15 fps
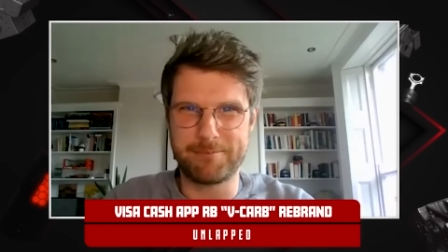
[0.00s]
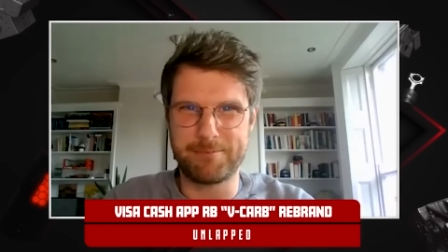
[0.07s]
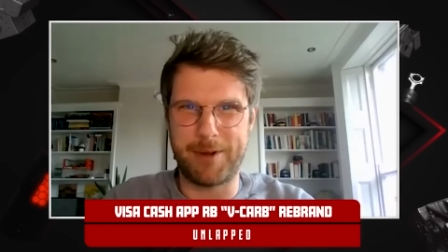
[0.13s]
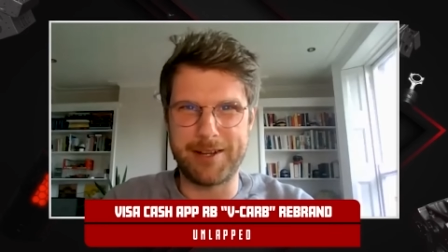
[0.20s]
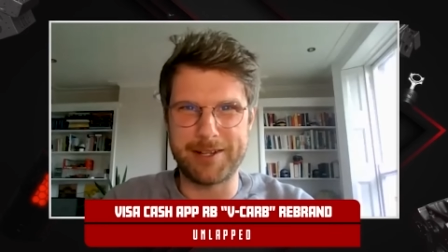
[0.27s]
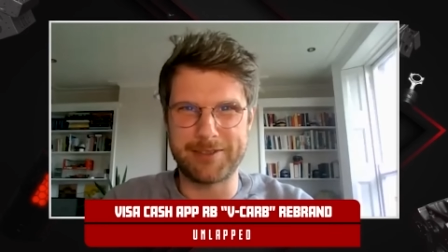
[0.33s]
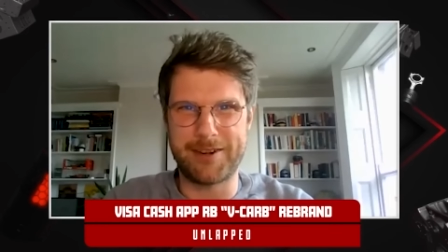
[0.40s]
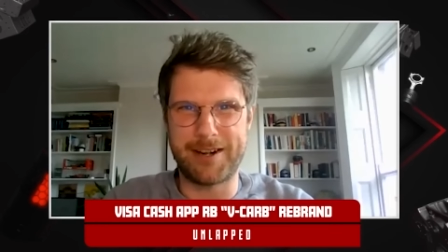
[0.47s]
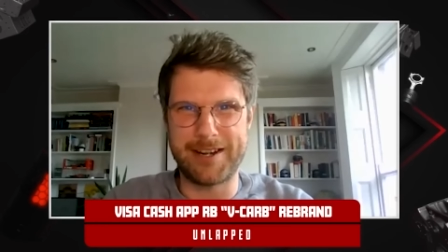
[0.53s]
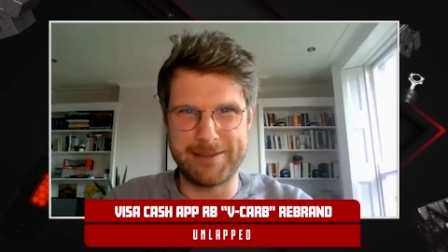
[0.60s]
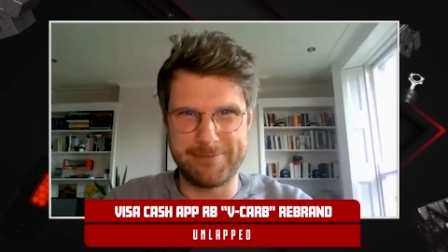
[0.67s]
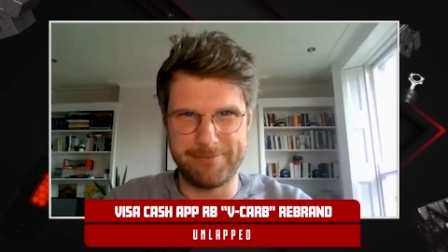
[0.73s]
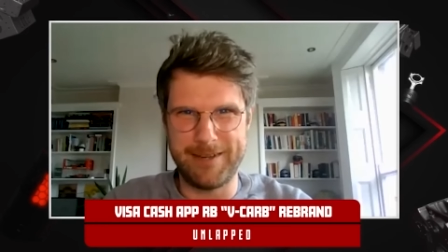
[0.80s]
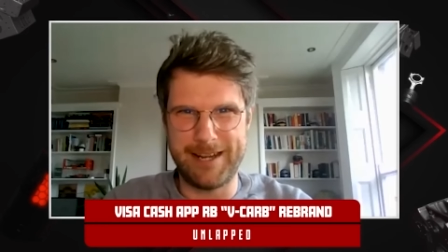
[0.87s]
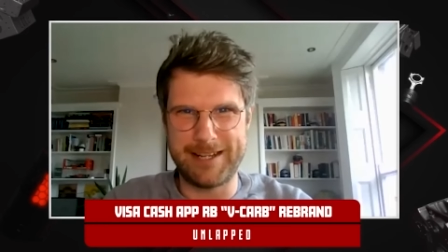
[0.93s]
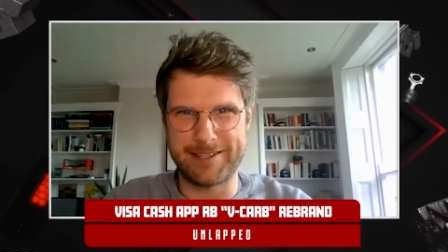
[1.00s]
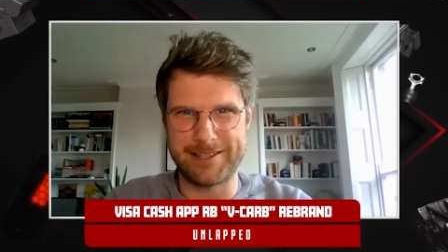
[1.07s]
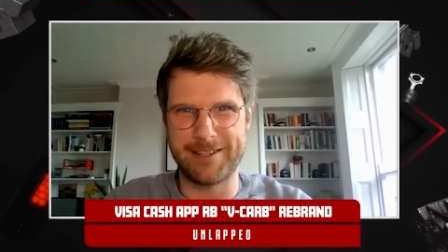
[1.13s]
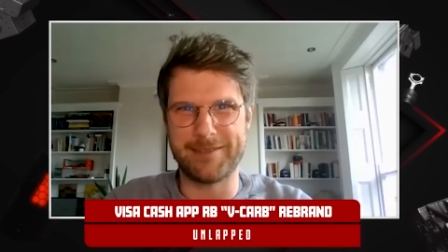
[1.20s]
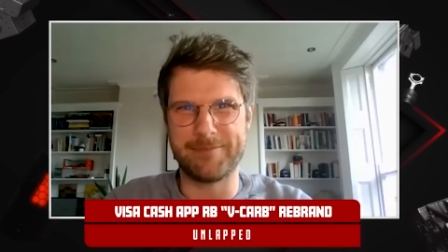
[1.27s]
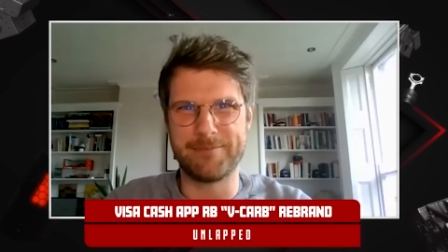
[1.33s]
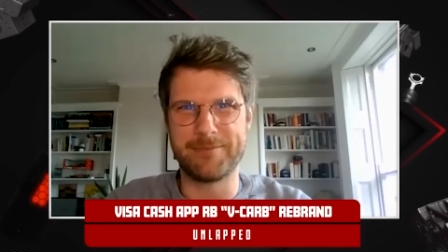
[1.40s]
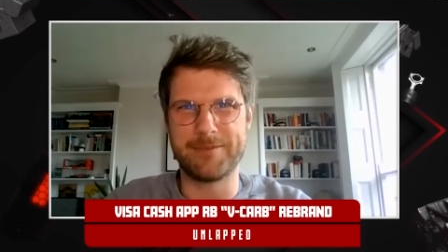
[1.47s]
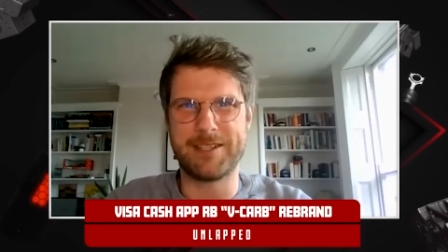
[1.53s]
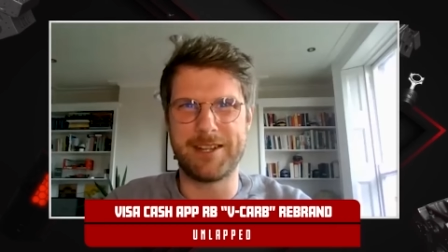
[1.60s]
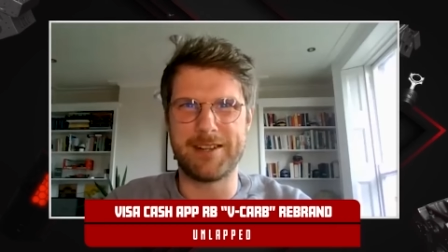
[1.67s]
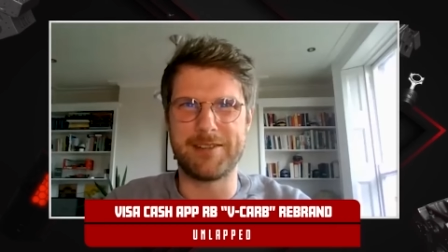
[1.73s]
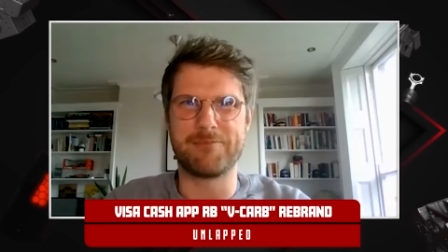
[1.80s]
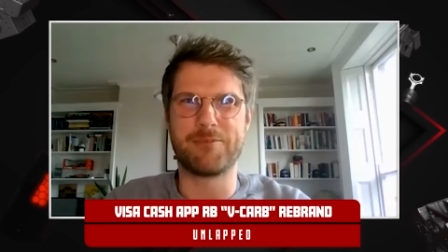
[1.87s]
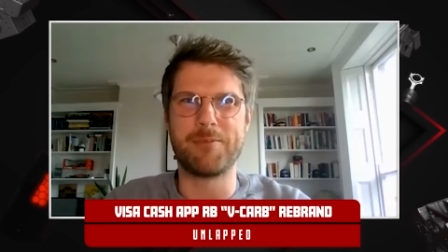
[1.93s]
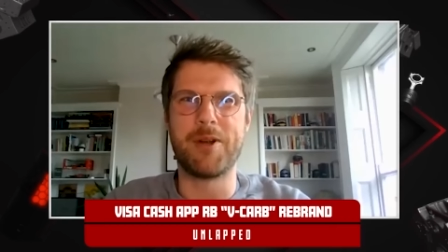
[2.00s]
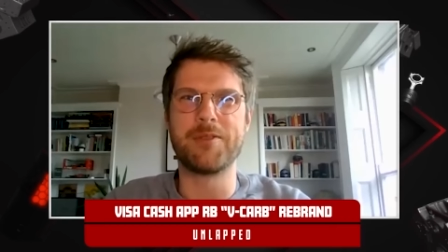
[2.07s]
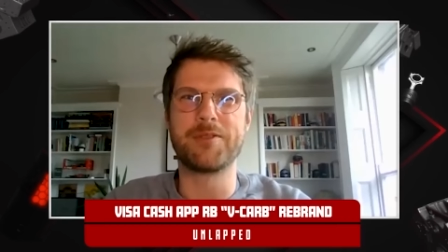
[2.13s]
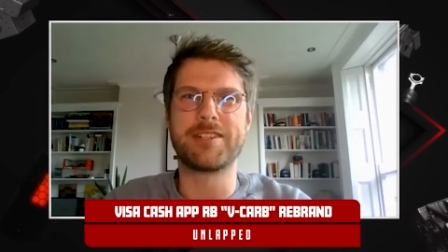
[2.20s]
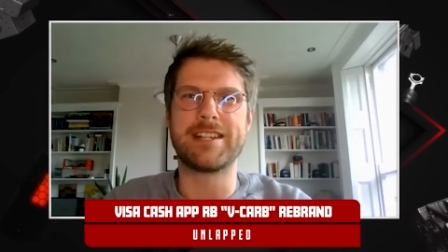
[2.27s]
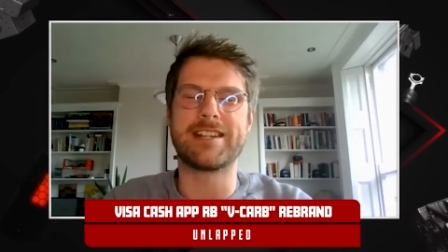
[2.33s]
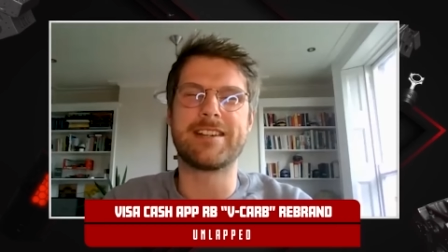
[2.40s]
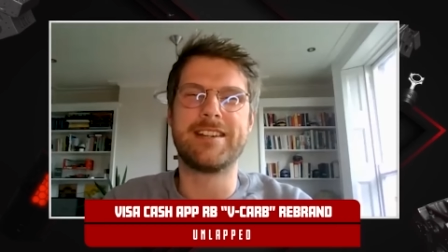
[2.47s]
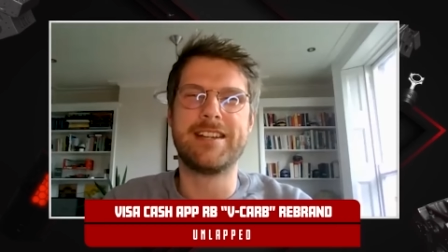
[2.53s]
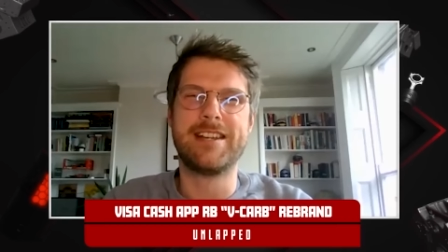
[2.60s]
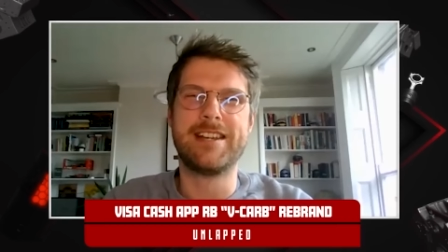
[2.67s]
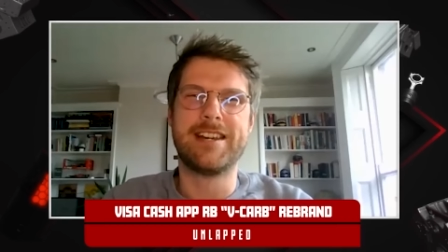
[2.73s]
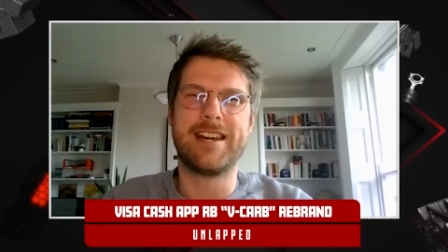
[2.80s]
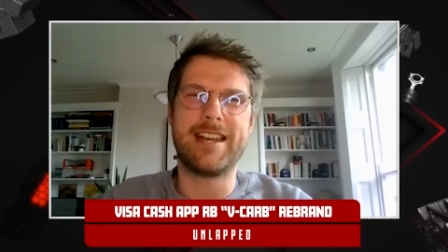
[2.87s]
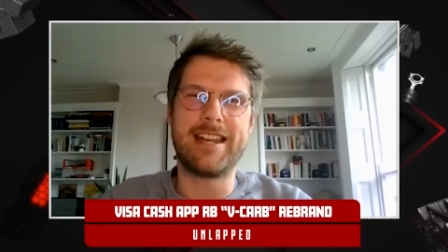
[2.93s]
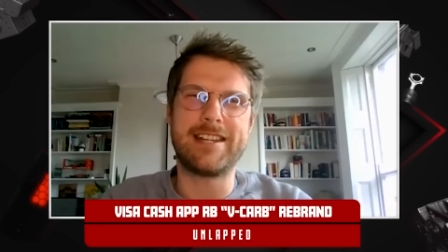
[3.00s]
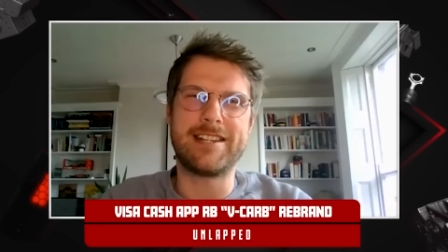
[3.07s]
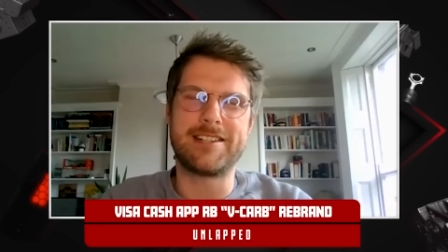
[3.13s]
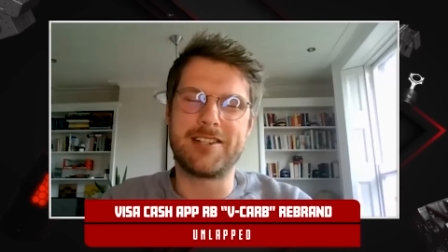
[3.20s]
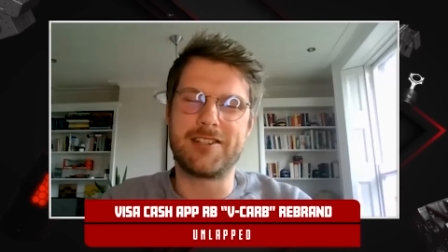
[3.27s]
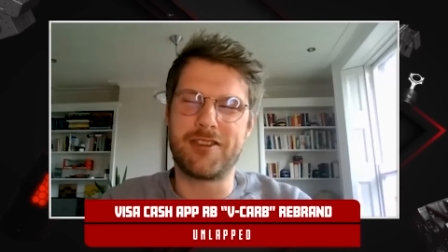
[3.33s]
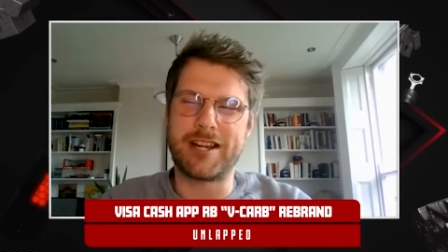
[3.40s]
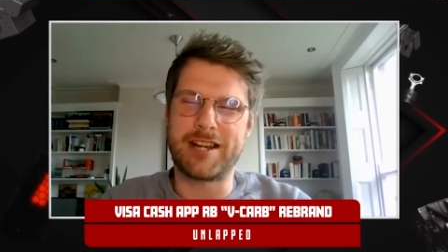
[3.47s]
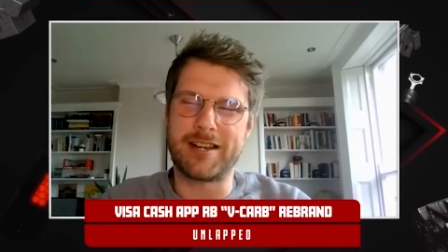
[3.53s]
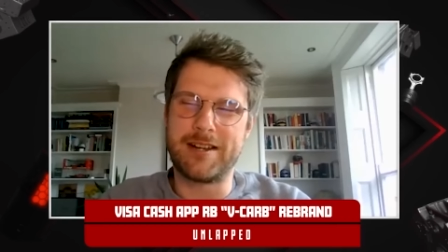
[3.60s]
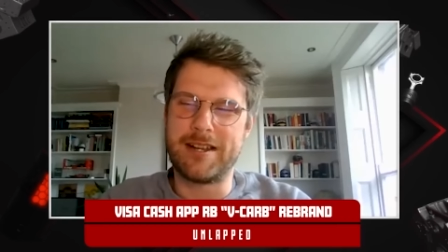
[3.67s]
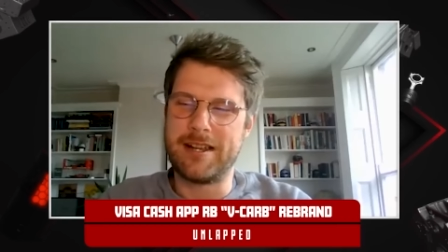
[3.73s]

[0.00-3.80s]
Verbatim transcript: by its very nature, you know, promoting an energy drink.